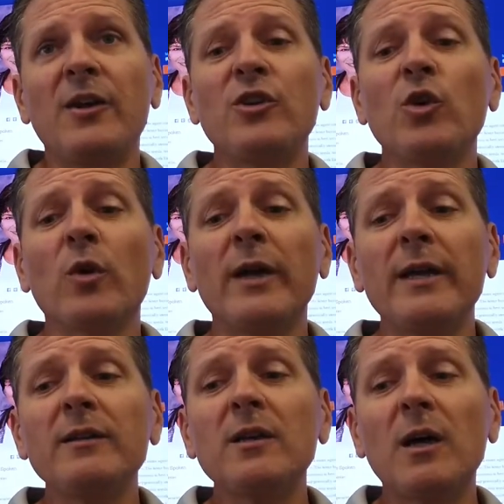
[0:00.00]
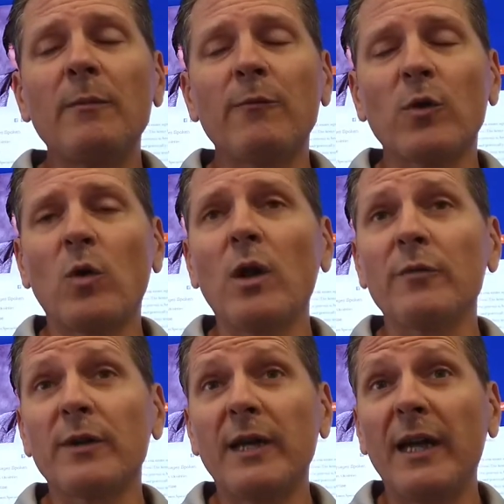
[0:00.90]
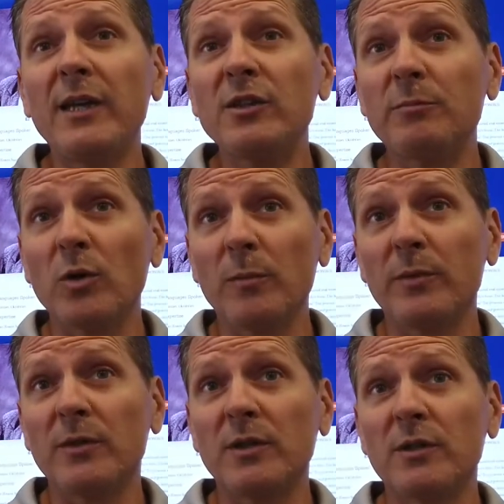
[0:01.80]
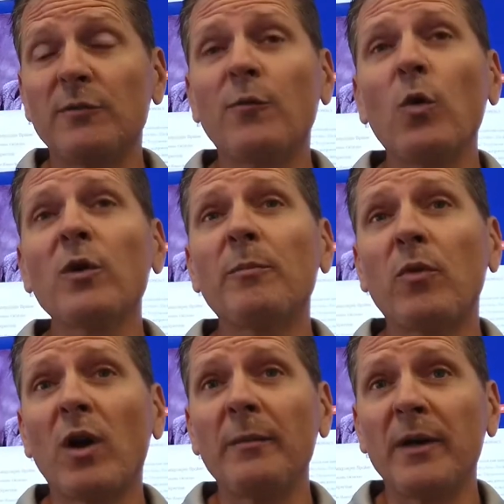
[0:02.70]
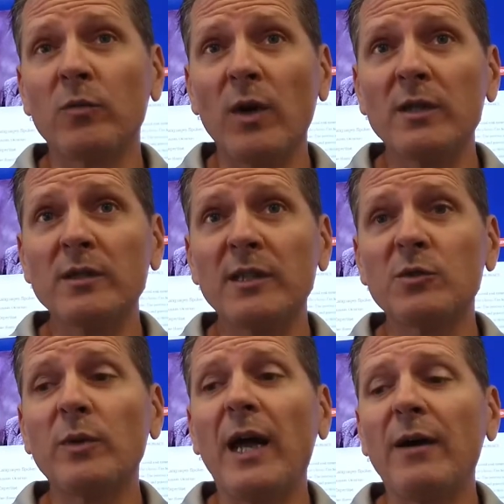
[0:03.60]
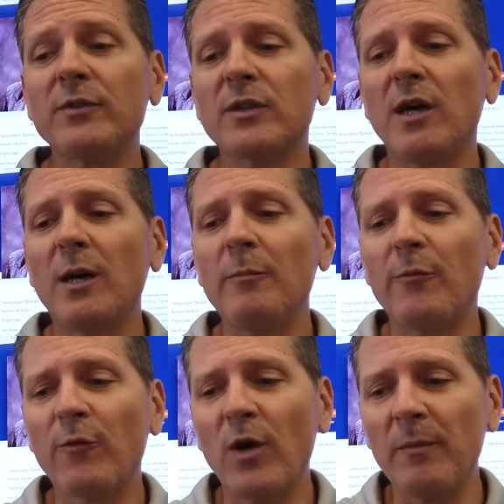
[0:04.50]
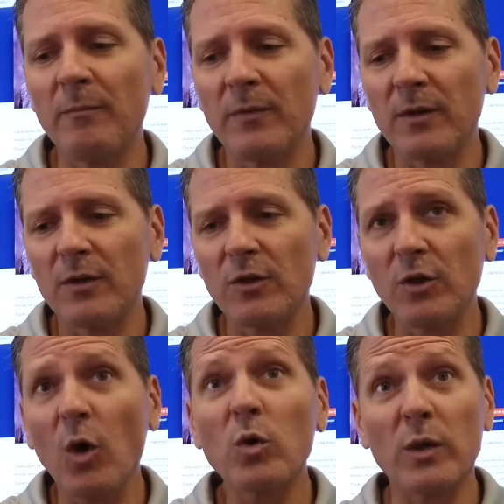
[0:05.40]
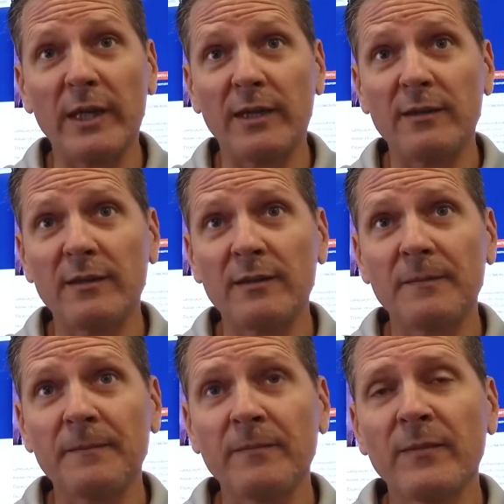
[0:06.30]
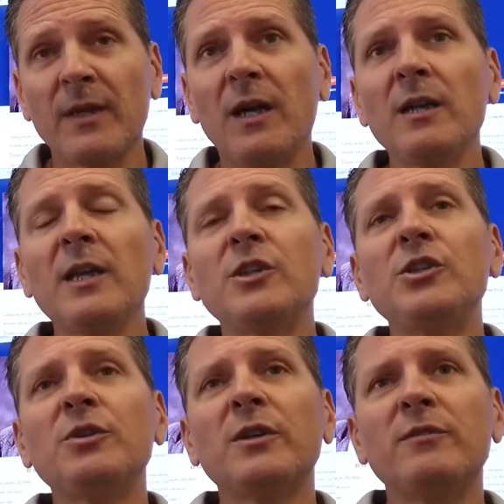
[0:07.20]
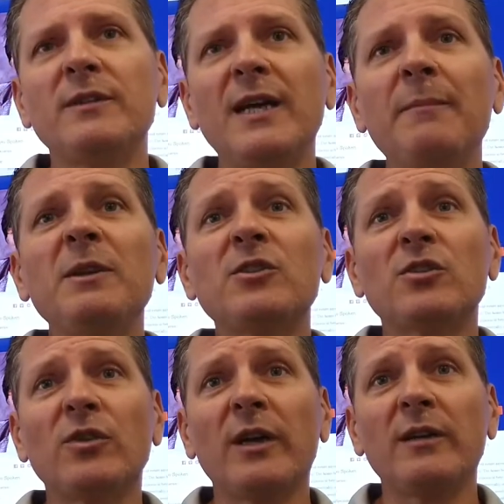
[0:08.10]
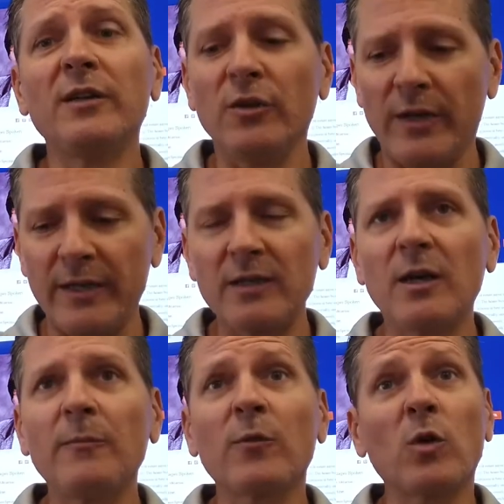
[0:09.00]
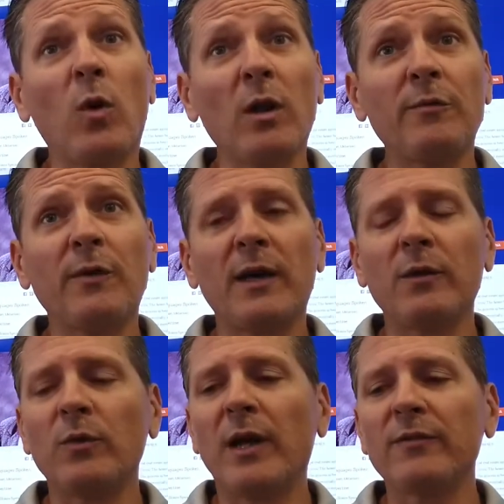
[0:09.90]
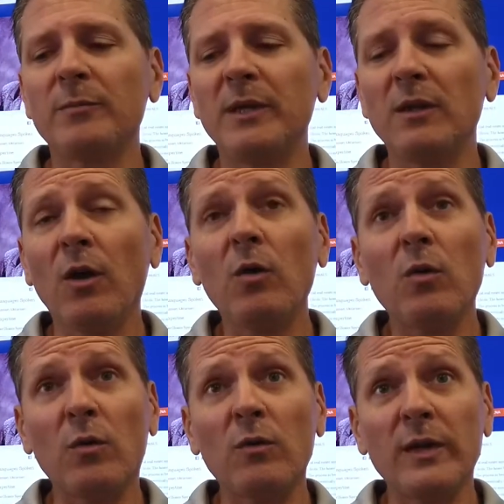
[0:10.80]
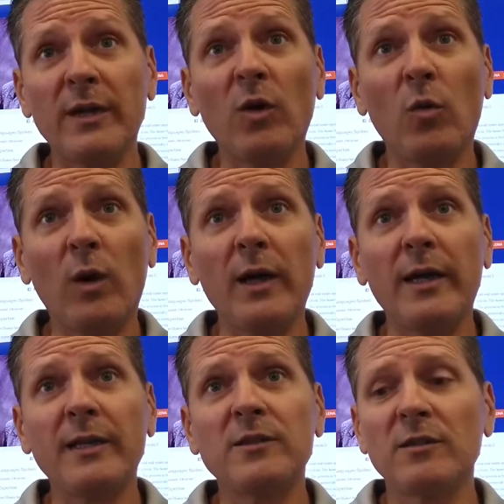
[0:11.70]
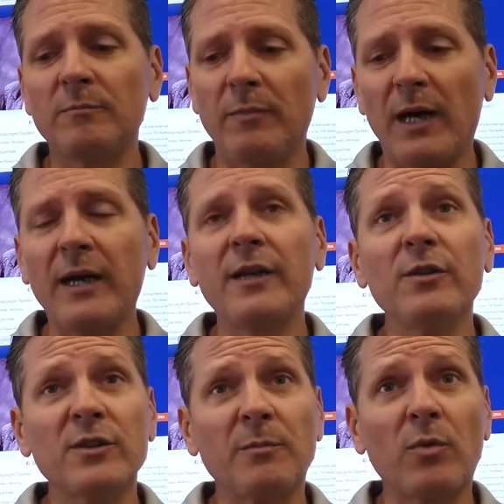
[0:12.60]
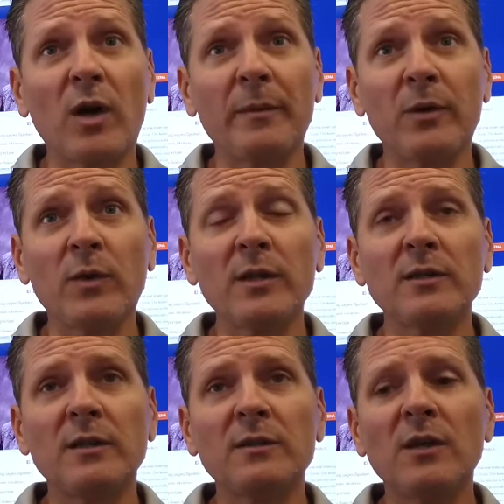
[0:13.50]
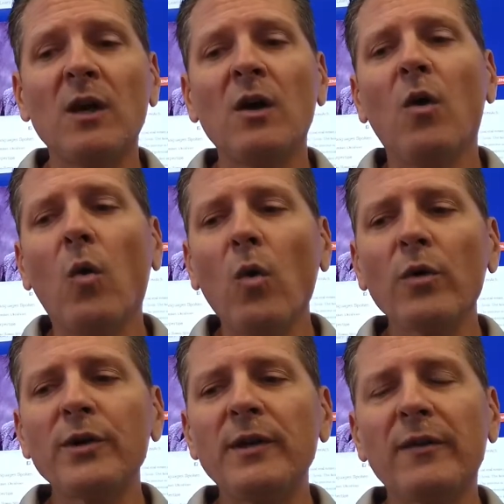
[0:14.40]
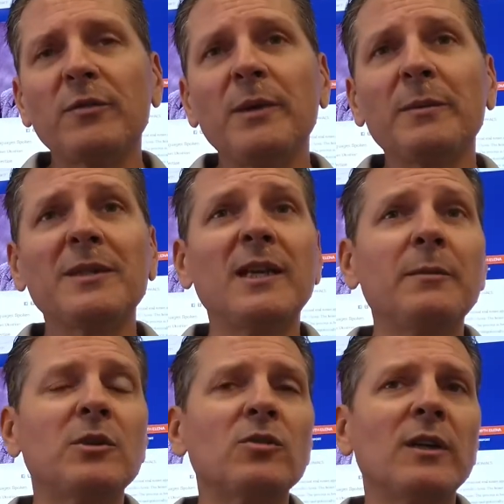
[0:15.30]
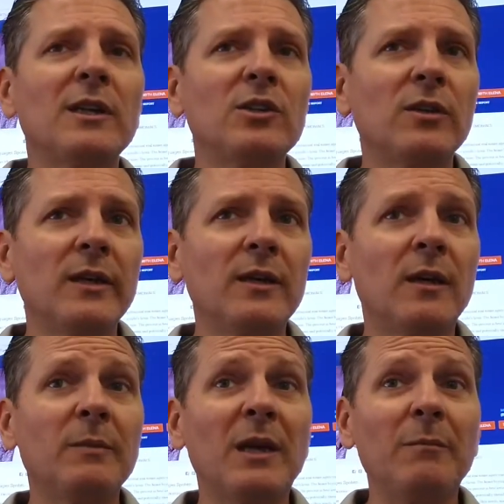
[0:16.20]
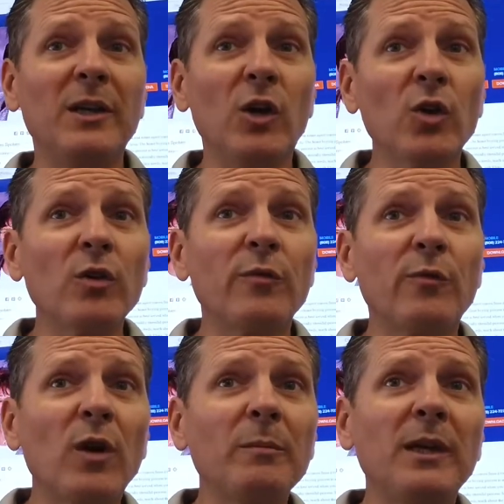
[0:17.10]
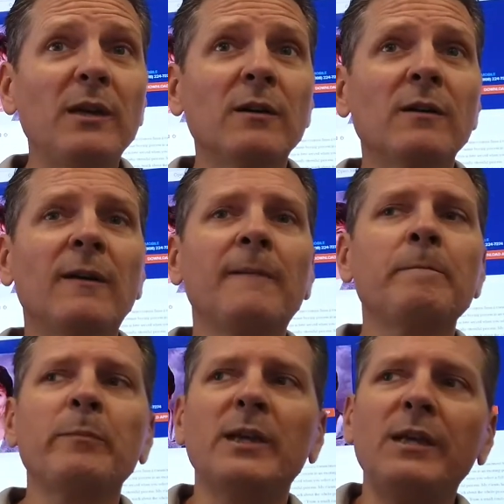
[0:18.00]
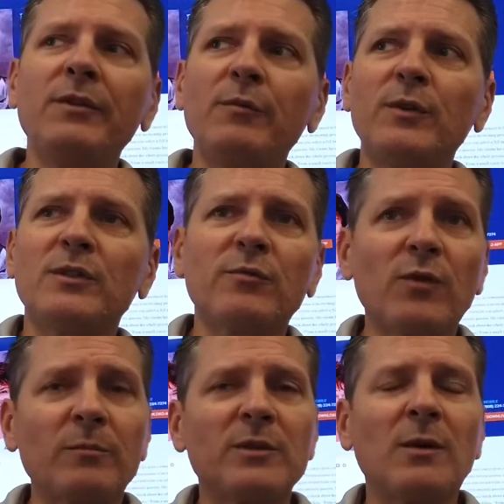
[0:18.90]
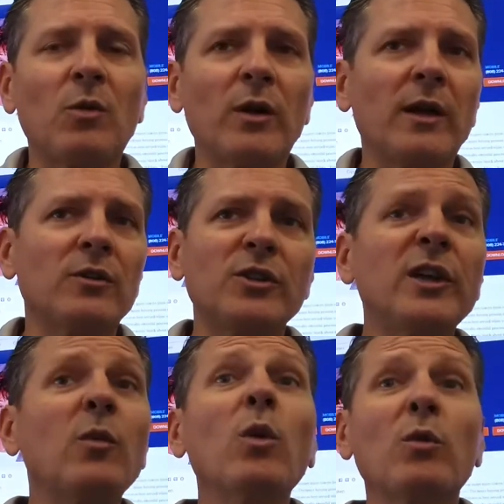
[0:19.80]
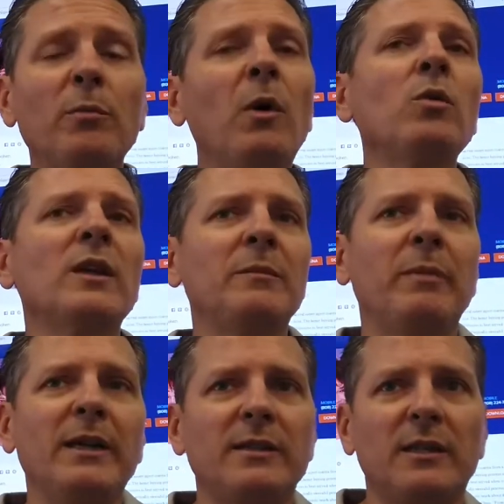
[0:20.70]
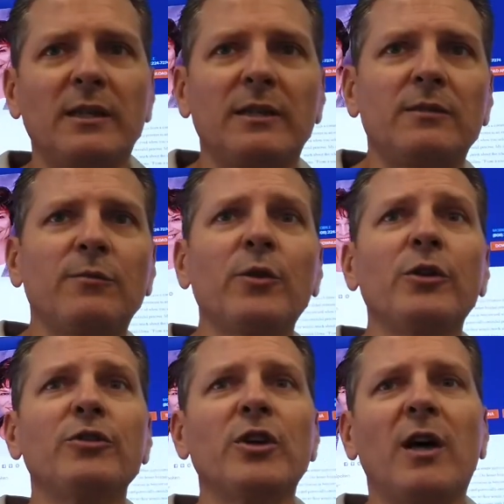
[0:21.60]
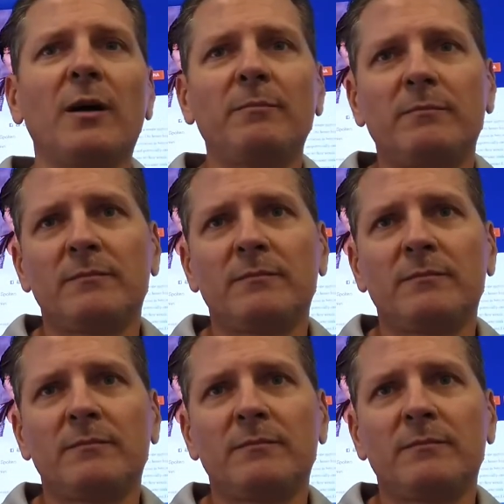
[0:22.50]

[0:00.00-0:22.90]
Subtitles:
And your income for qualification purposes for the primary residence would have to come from locally, unless you can demonstrate your income for qualifying would have to be local in Hawaii to buy here as a primary residence, or you'd have to be able to demonstrate that your income can be earned from here, even if it's from somewhere else. You can work remotely, basically, for your job.